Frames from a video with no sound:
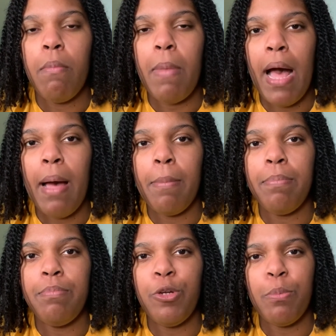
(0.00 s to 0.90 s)
my
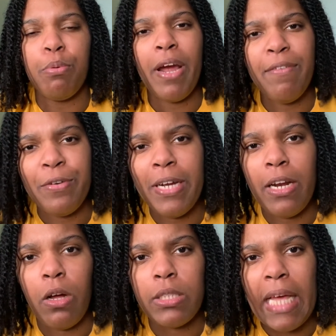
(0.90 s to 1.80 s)
bravery
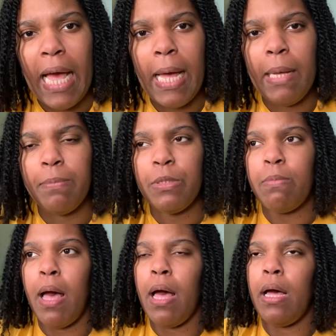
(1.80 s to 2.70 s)
at all times,
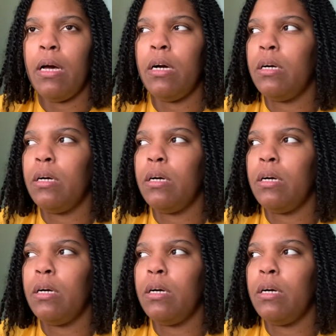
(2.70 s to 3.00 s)
my